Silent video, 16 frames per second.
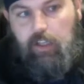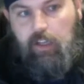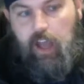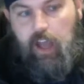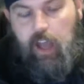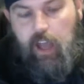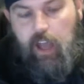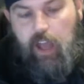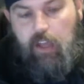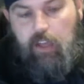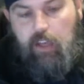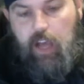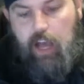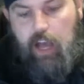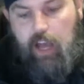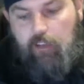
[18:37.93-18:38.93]

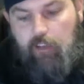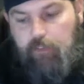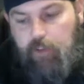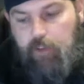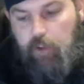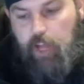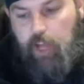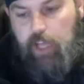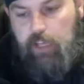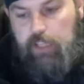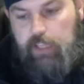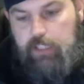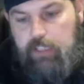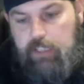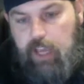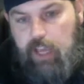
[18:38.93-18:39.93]
And I feel like
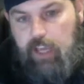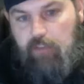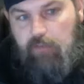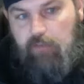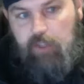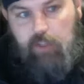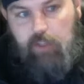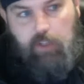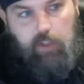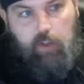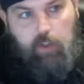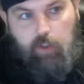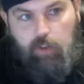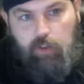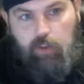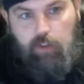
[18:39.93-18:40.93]
the
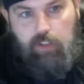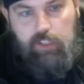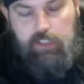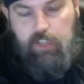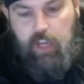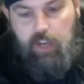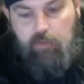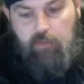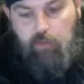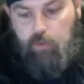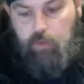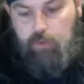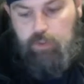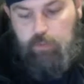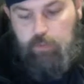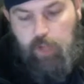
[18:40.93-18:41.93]
same
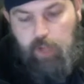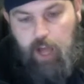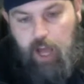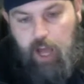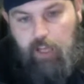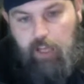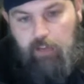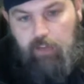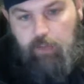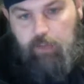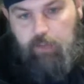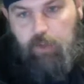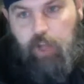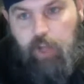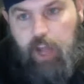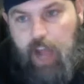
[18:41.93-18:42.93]
rules apply, and we
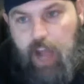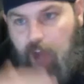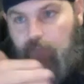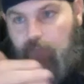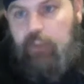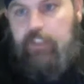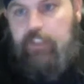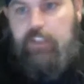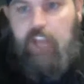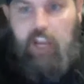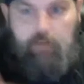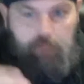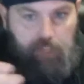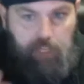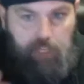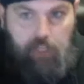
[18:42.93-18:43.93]
play out the
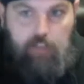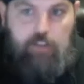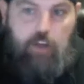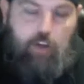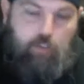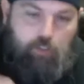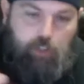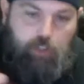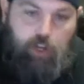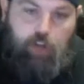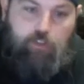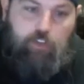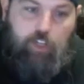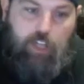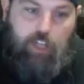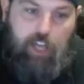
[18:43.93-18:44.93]
same things over and
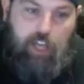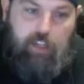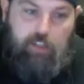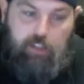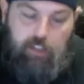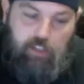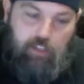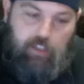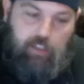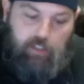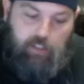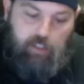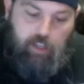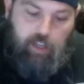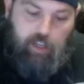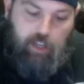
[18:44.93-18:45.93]
over again.
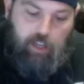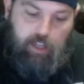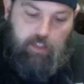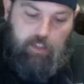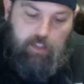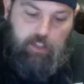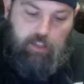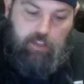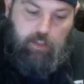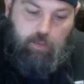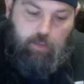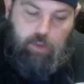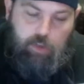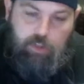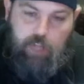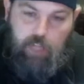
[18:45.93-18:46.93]
And I think they're
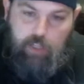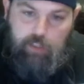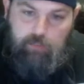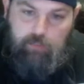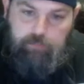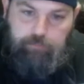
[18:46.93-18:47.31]
worth telling.